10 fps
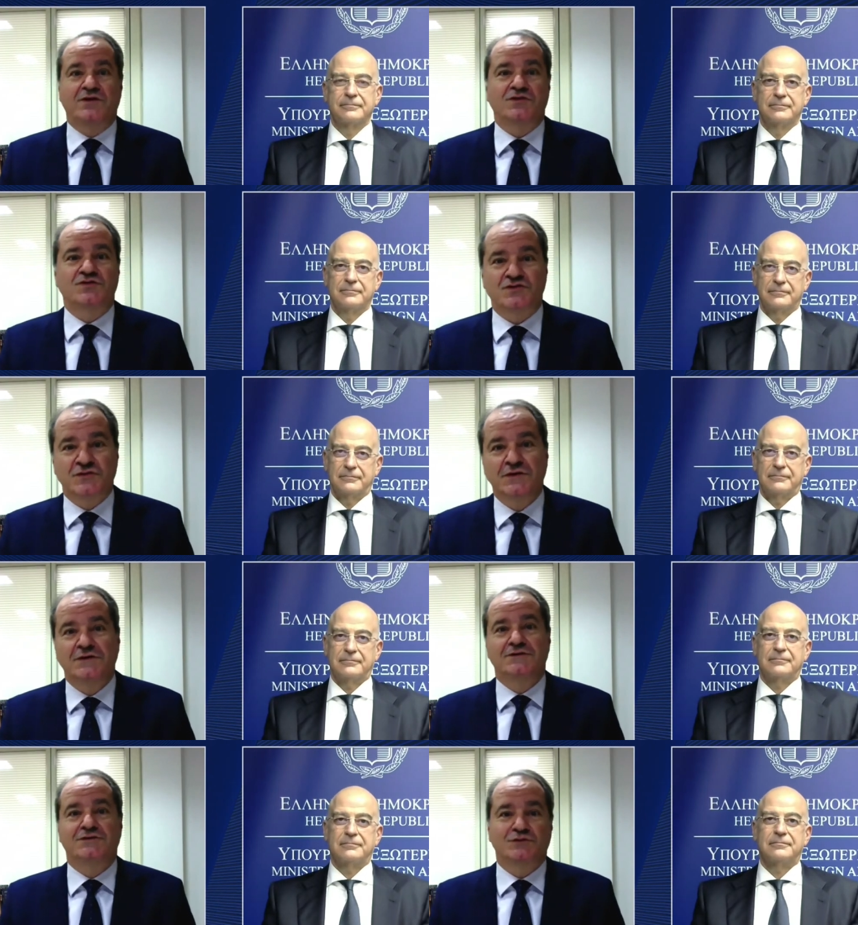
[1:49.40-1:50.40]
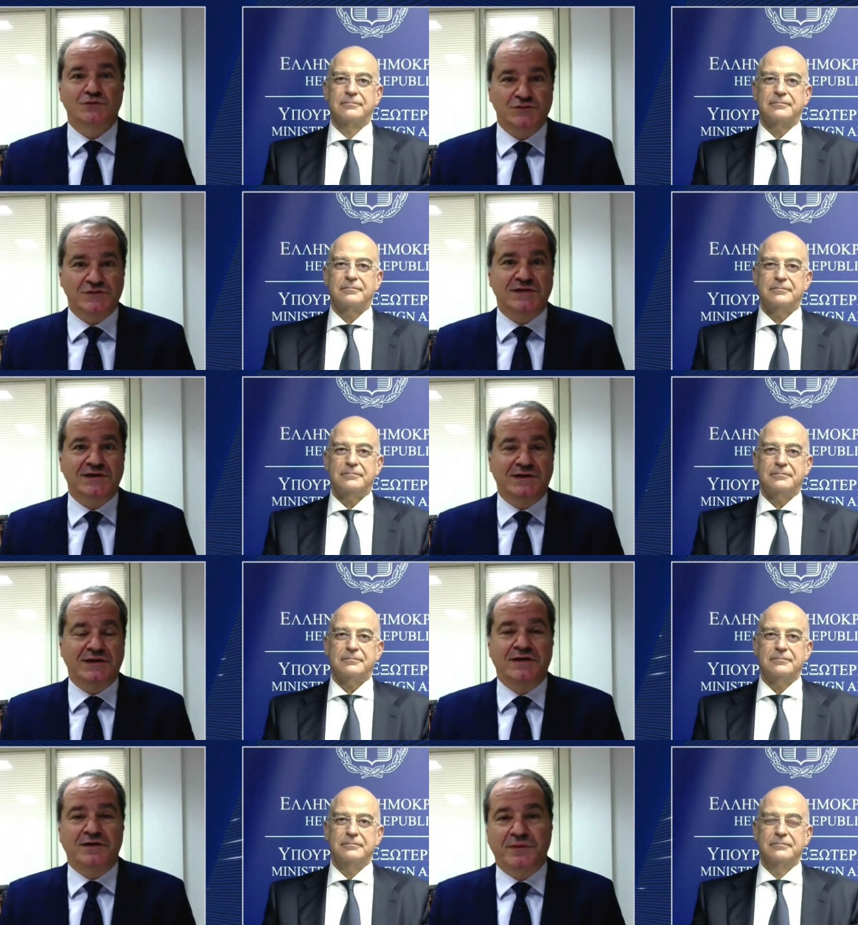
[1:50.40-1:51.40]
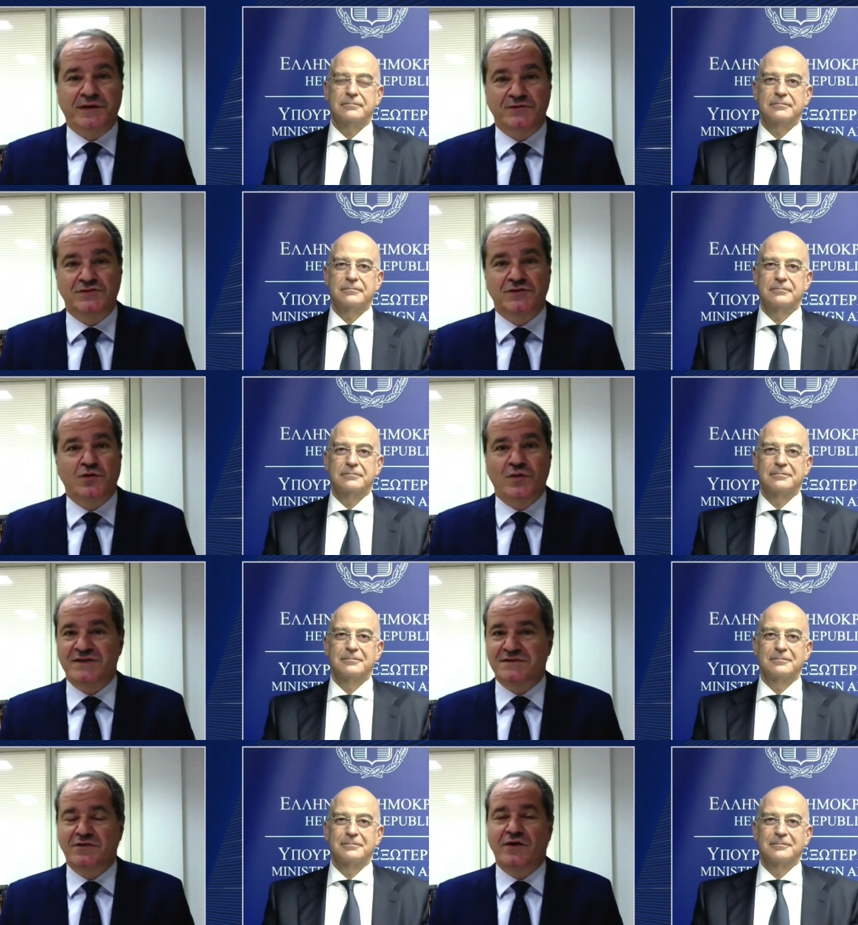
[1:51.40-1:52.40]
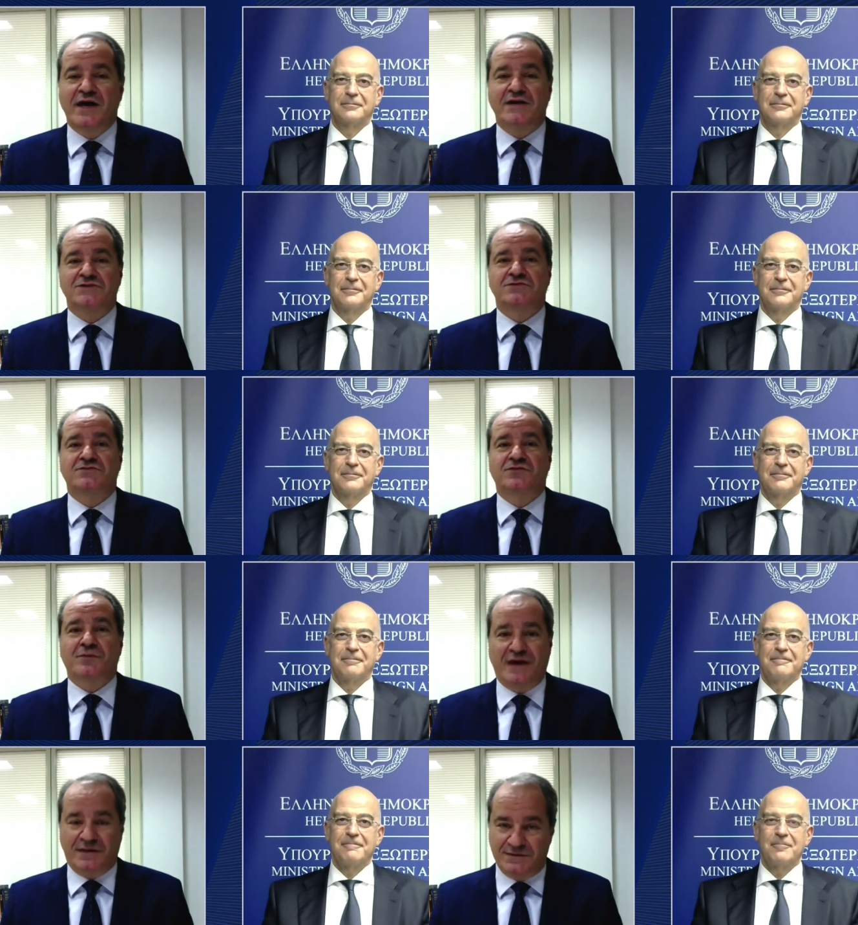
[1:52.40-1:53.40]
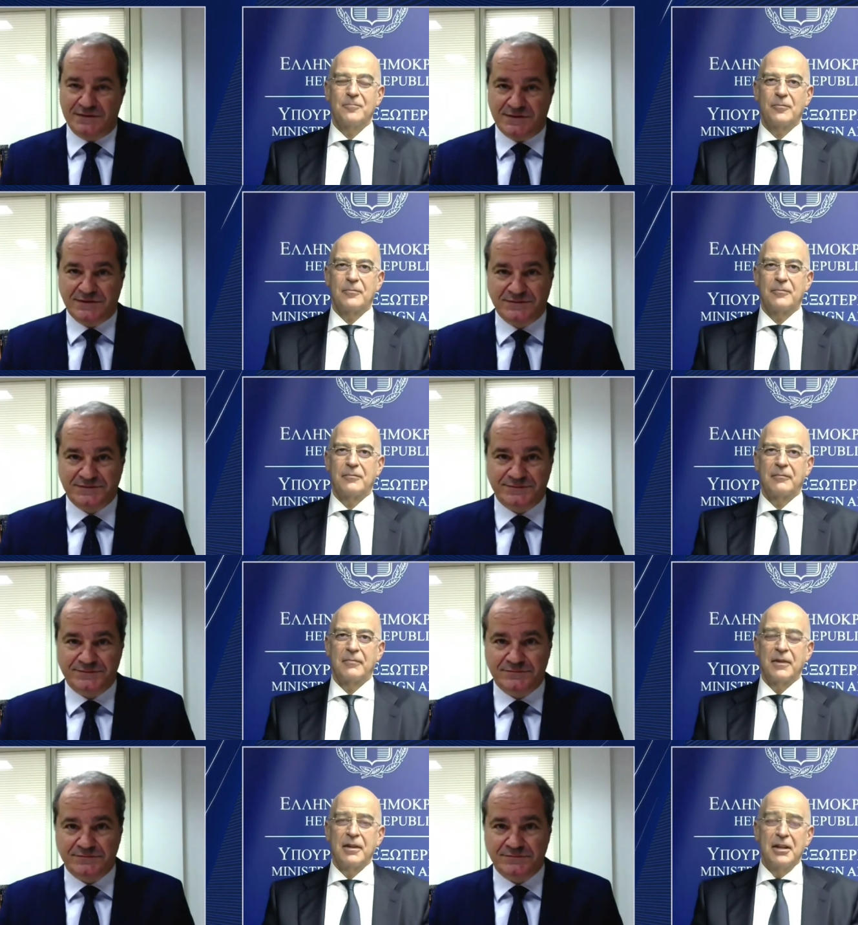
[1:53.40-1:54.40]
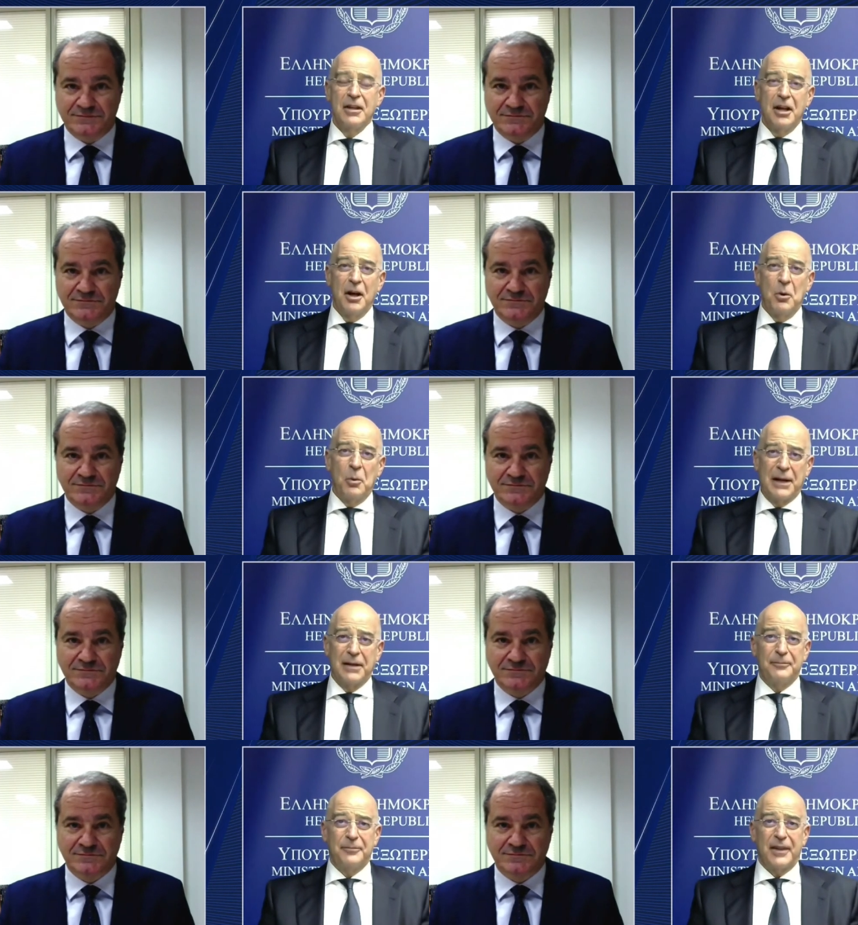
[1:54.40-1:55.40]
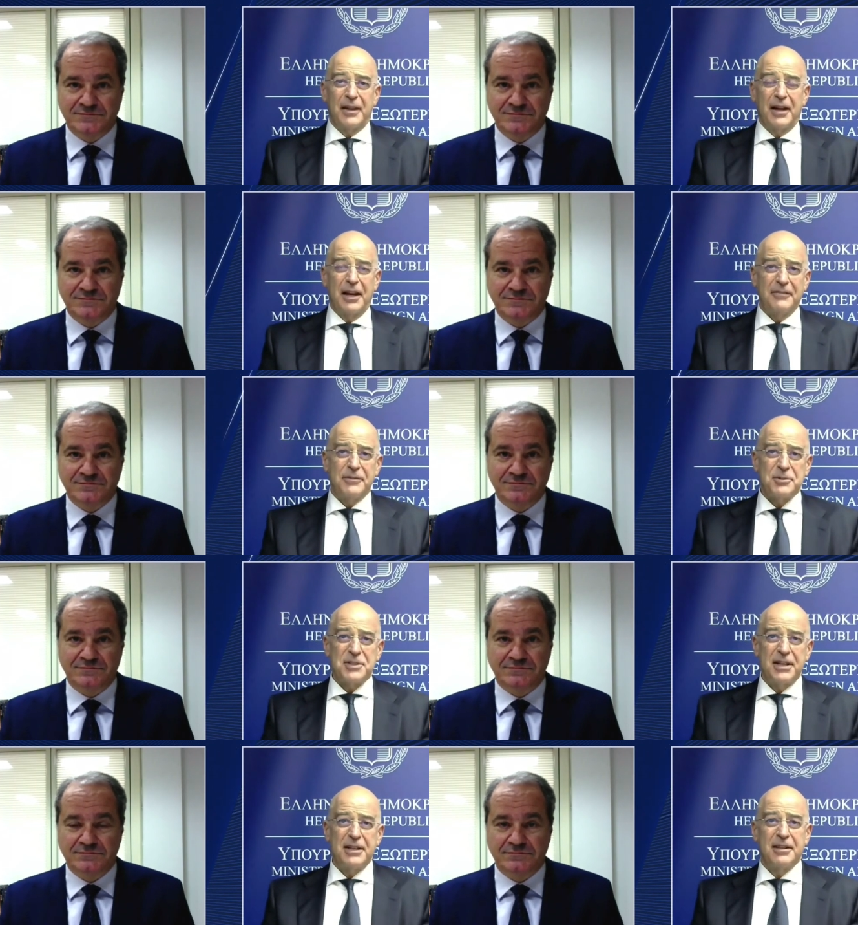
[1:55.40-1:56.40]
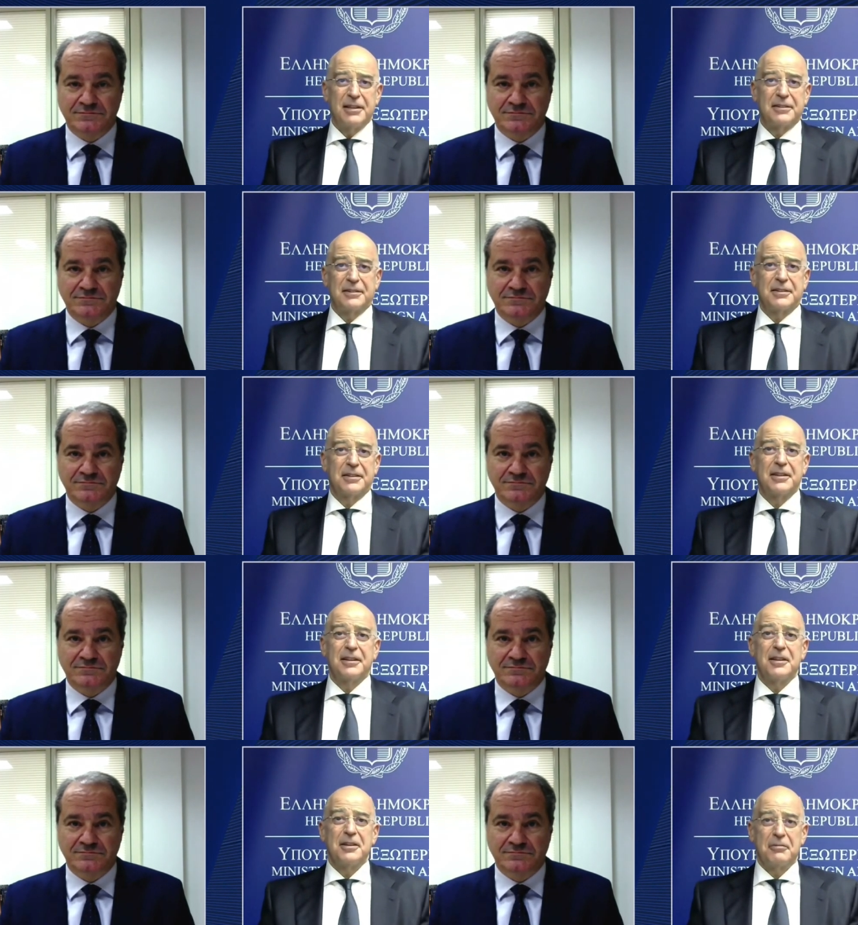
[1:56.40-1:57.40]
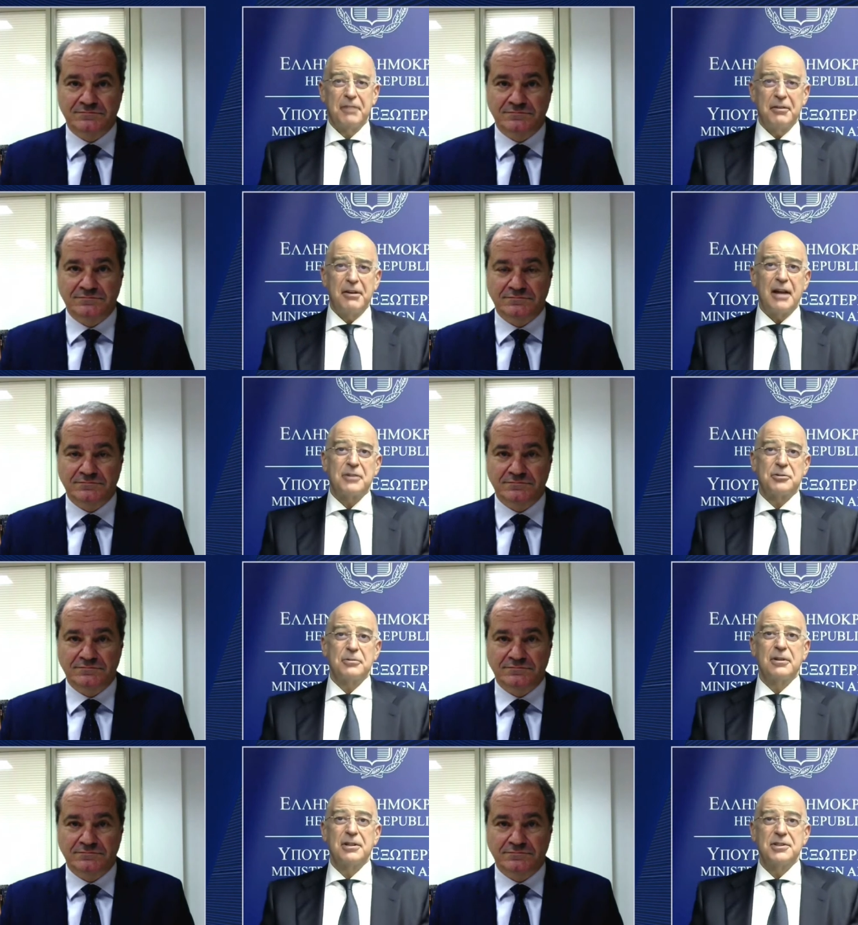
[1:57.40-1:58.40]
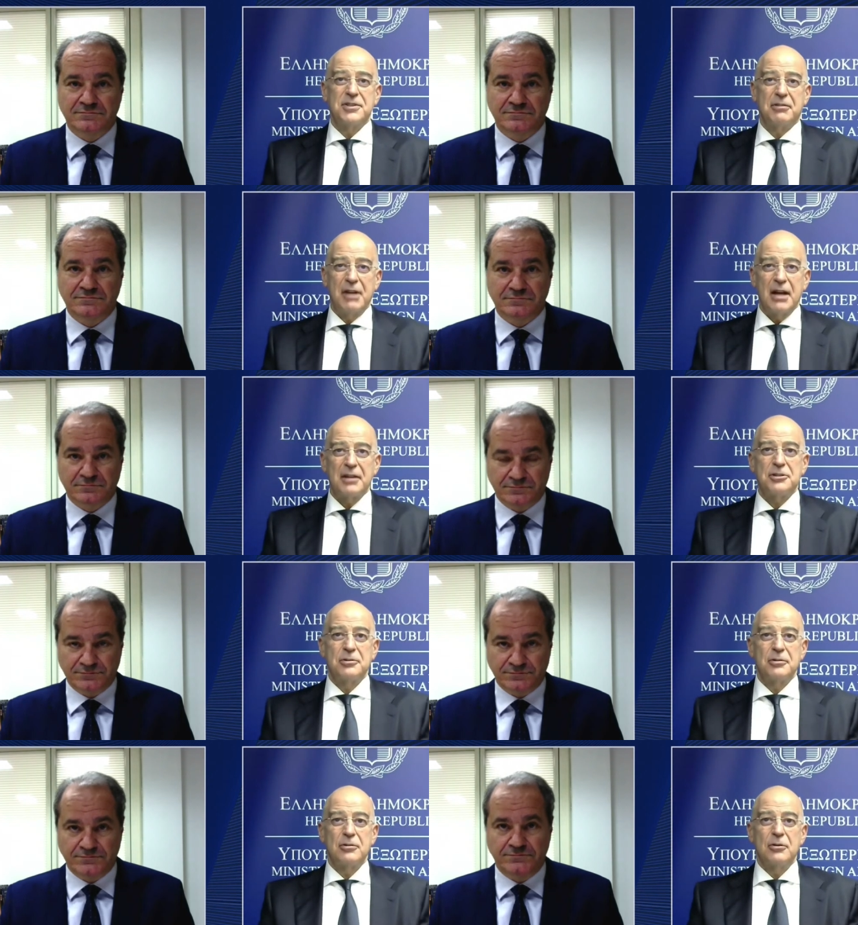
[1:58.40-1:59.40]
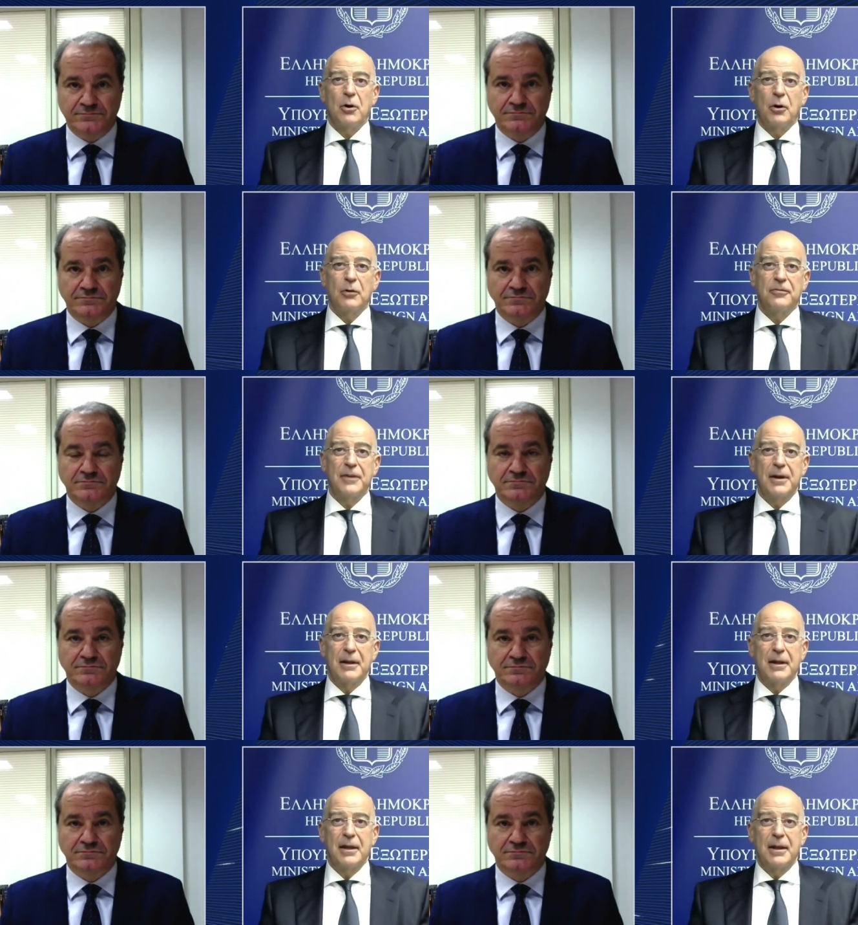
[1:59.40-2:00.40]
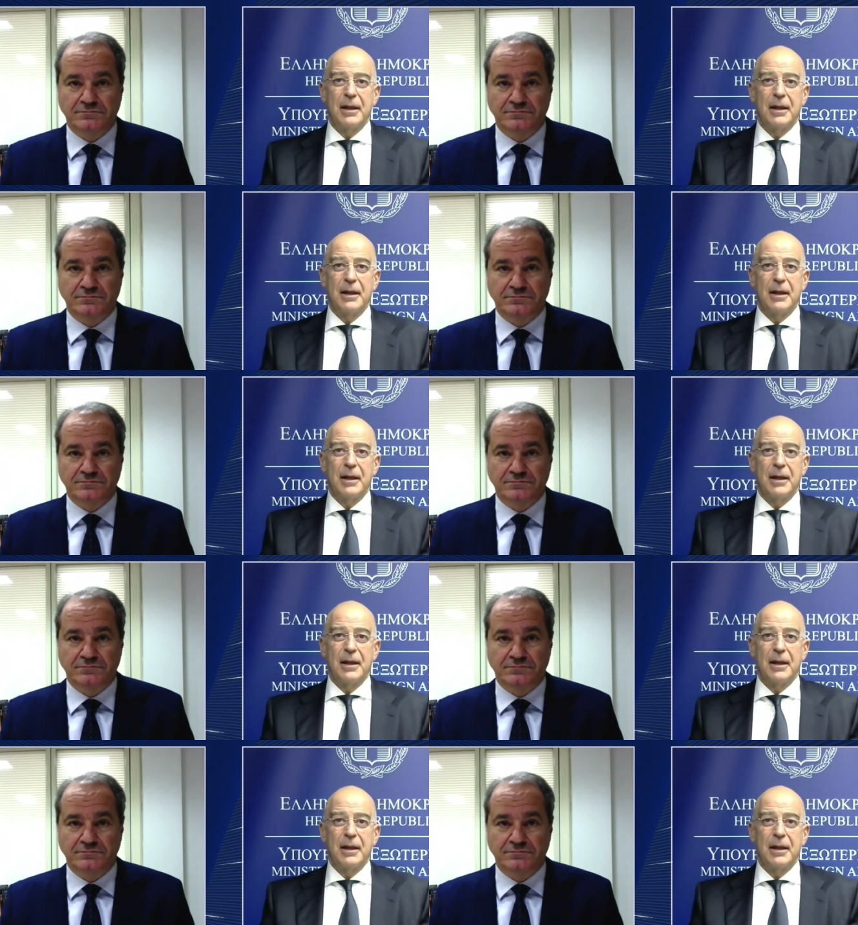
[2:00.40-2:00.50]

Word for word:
Speaker 1: we are used to see and hear about. So what's the reaction from Athens?
Speaker 2: Well, I have to say that the Greek reaction is the reaction of a